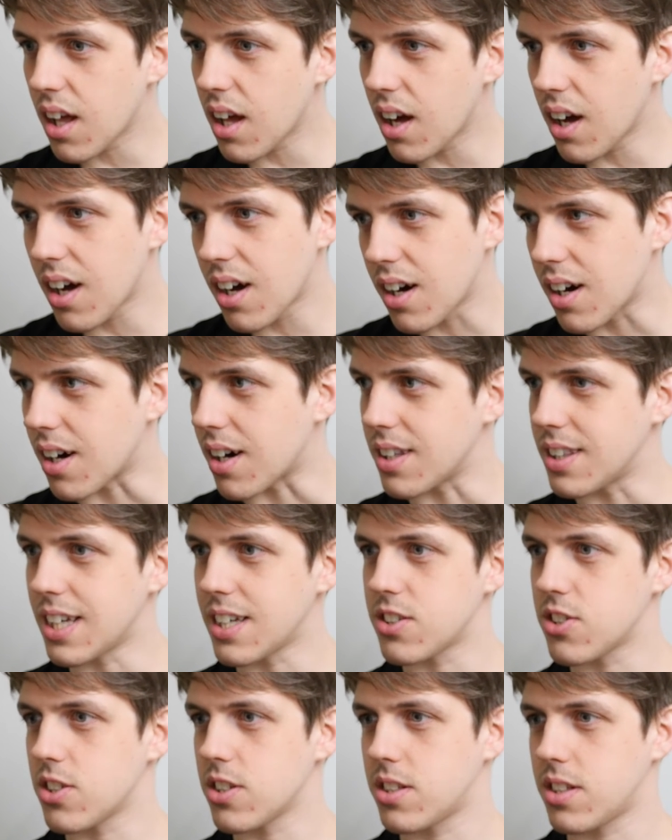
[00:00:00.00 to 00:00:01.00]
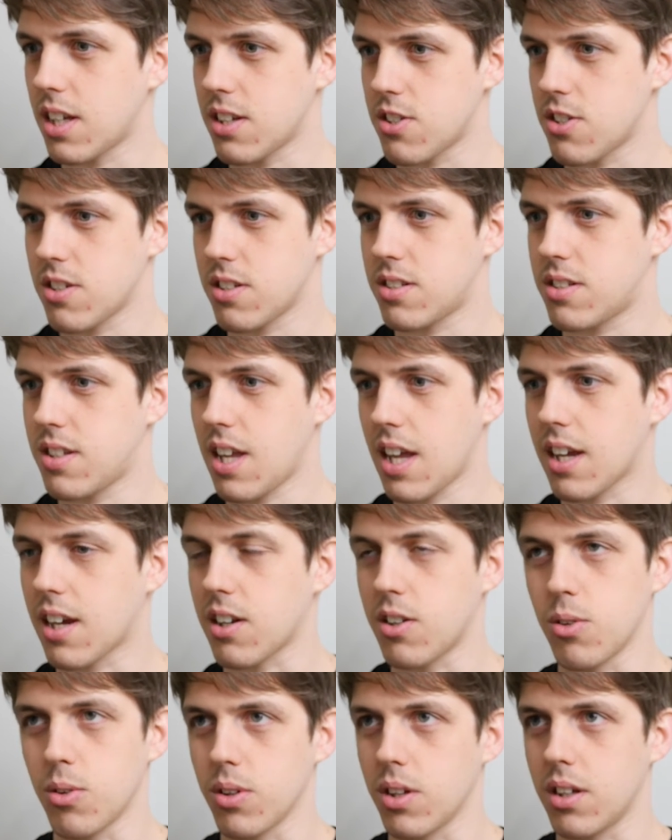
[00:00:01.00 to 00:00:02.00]
that's just
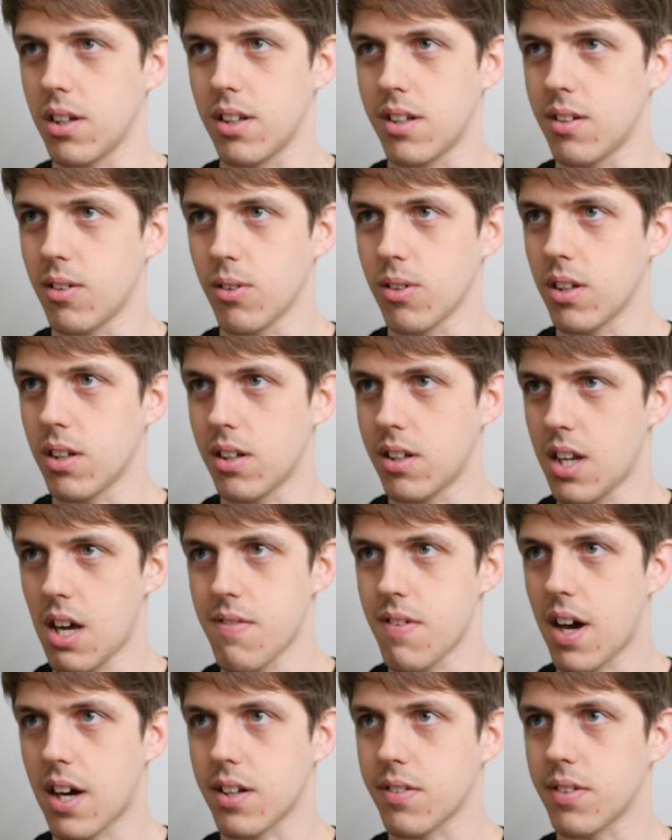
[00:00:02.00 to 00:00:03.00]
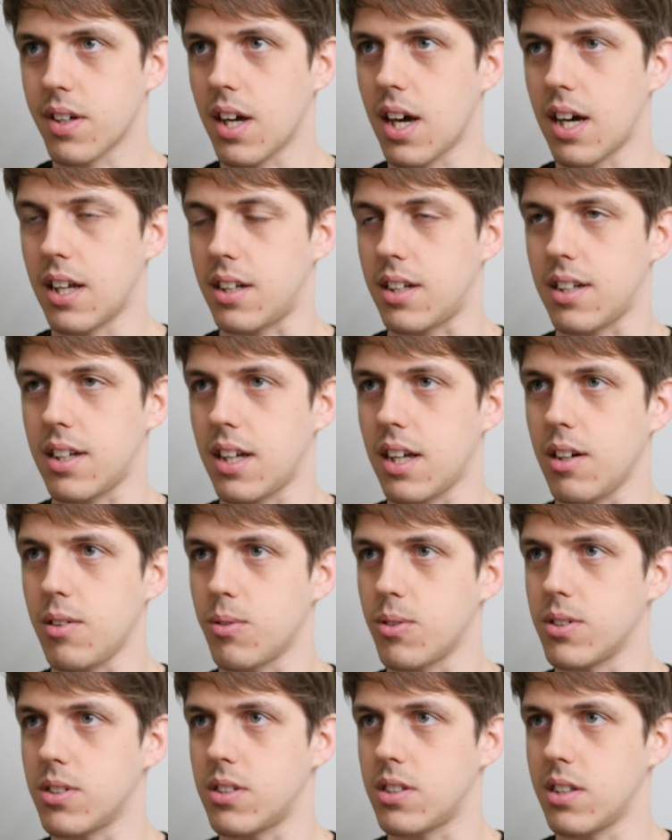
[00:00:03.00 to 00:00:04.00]
taking all the love out of it. And it
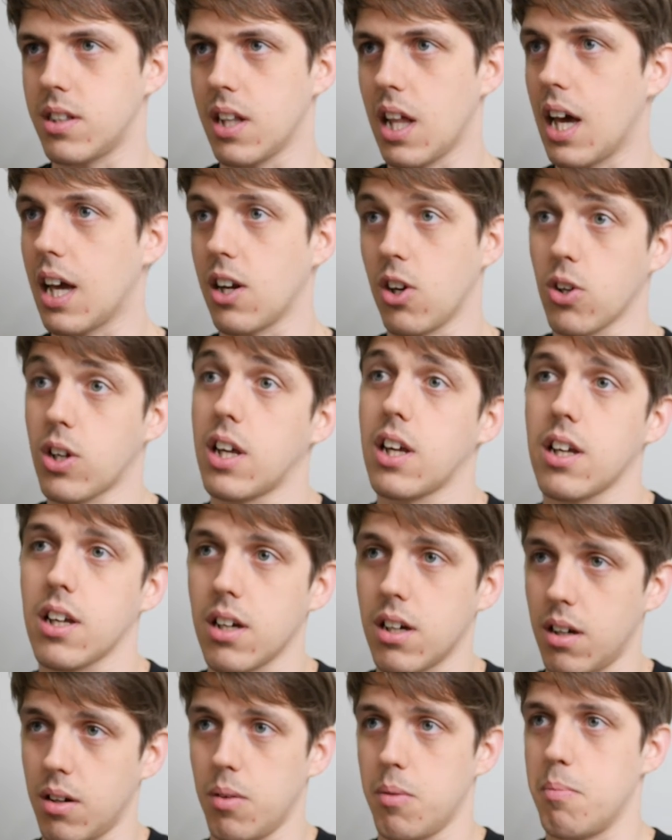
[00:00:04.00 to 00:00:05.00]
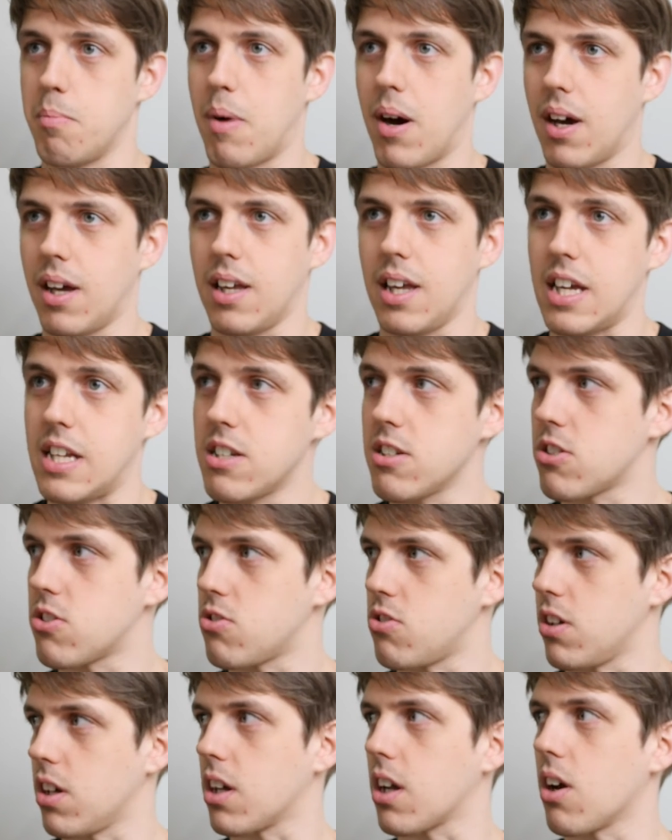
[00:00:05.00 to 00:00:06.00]
was like looking at my
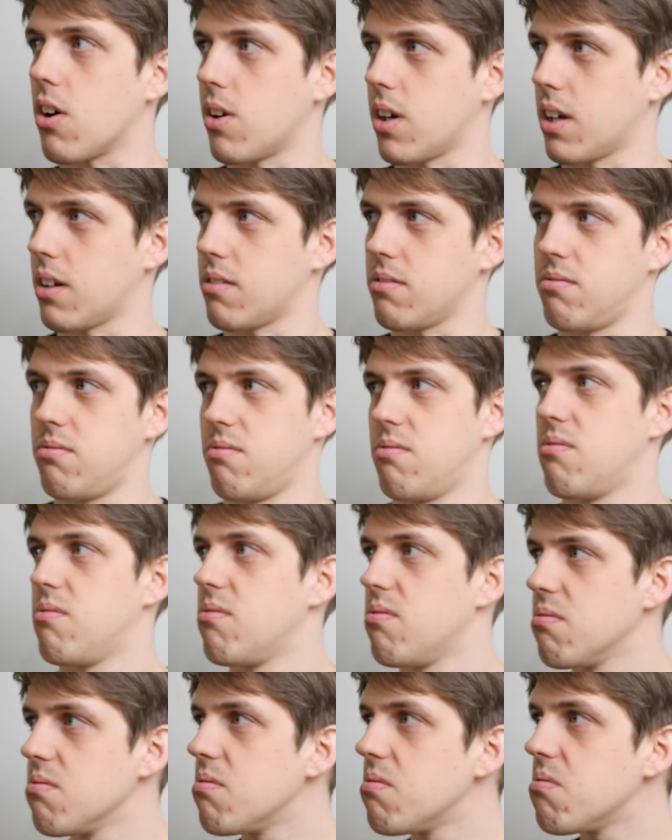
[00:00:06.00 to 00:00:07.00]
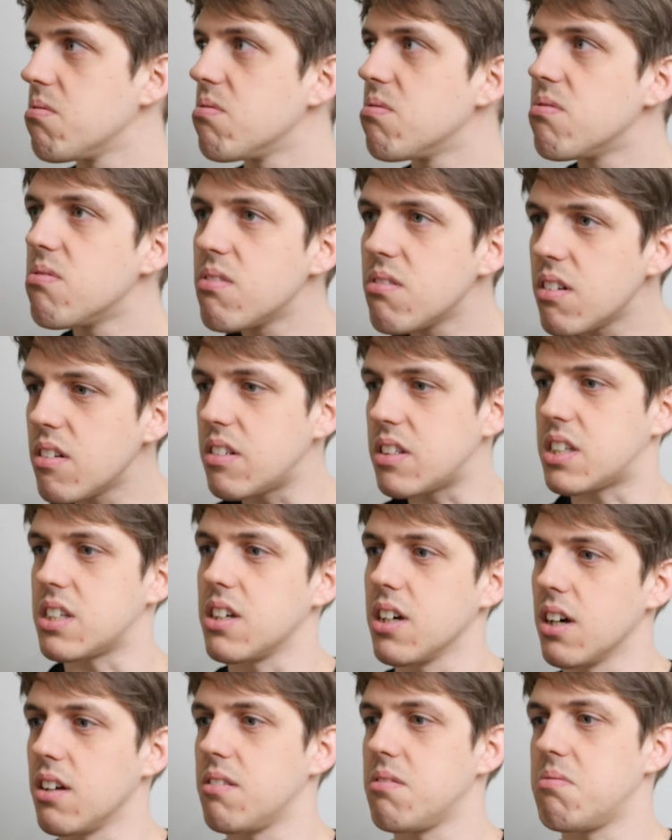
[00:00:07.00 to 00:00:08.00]
industry going
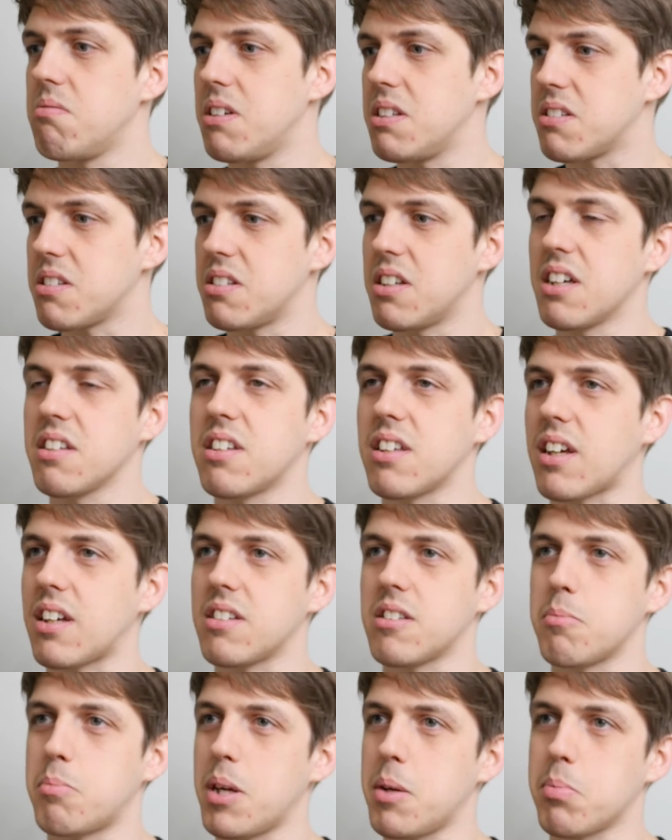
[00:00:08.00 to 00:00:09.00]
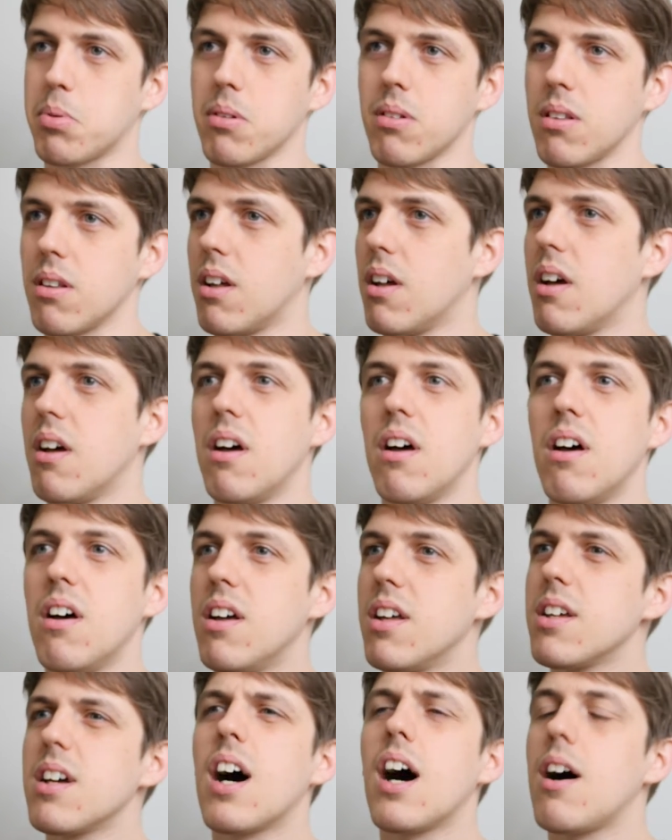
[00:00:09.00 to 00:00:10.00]
into nothing, into people.
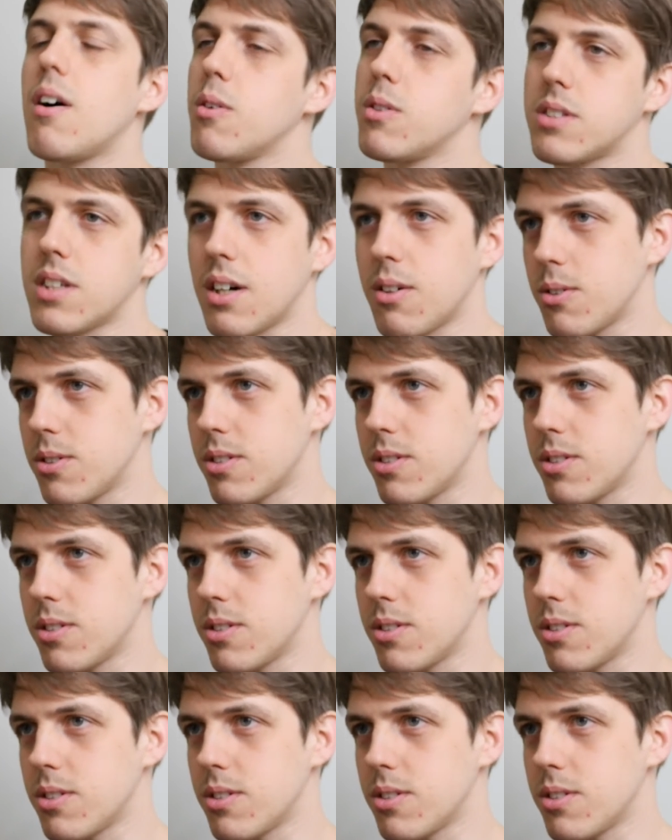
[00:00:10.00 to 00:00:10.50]
I was